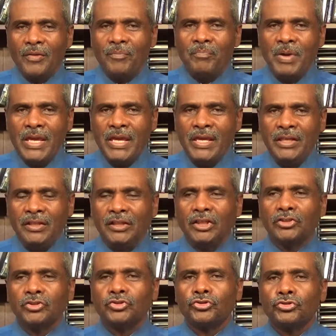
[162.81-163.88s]
being
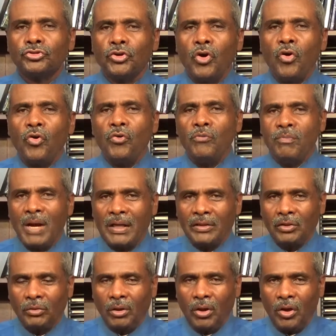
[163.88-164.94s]
controlled by
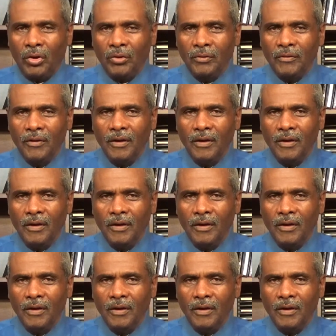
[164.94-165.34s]
the law